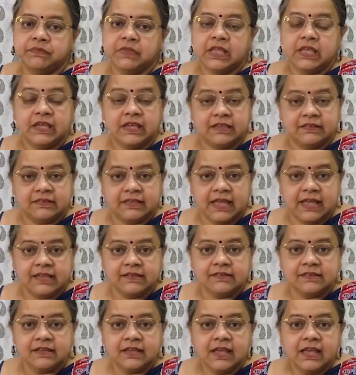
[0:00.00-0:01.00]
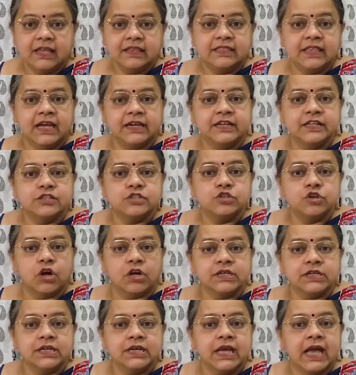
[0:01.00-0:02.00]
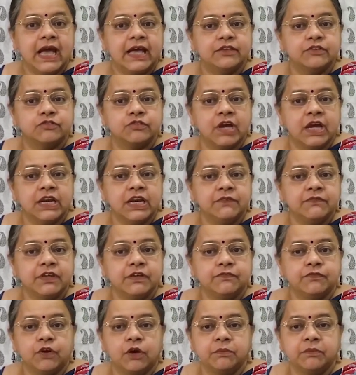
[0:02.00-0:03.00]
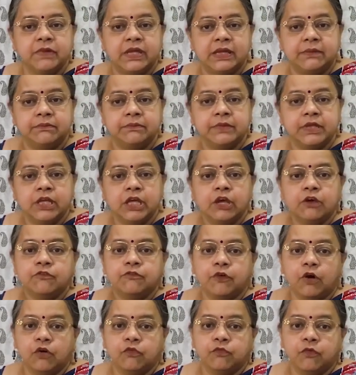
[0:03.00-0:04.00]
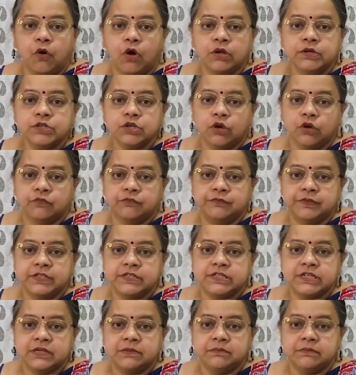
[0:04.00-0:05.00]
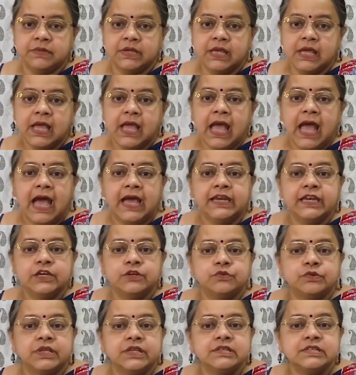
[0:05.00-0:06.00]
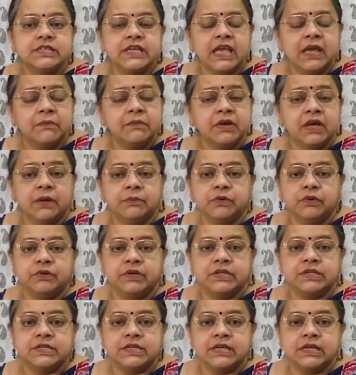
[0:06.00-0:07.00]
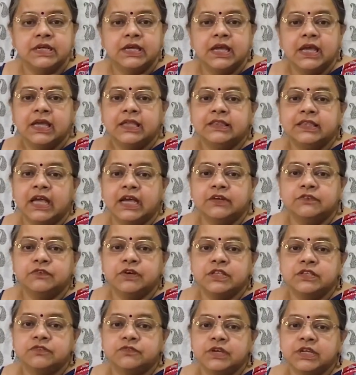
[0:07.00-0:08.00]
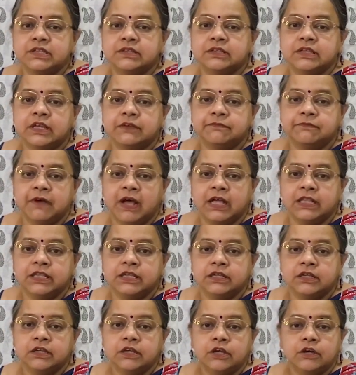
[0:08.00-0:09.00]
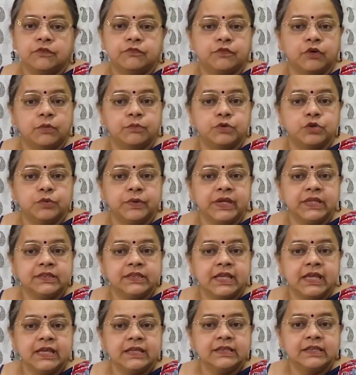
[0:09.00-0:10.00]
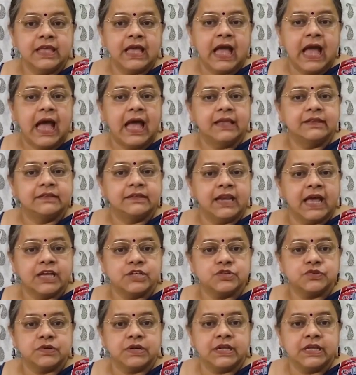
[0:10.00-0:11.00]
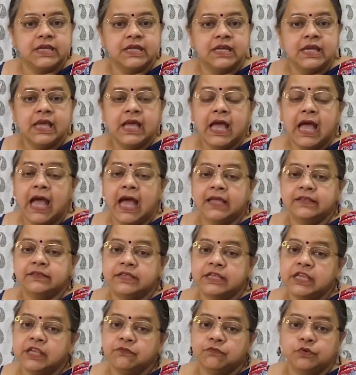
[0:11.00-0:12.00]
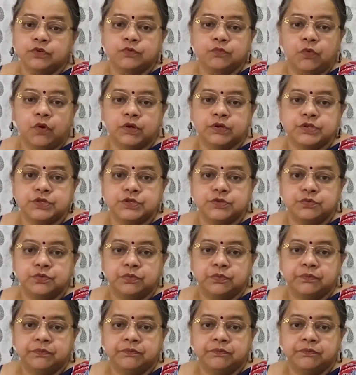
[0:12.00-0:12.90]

He says that his daughter has run away from him for want of wisdom and into the same community that restricts a father from doing things as naturally as he would want to.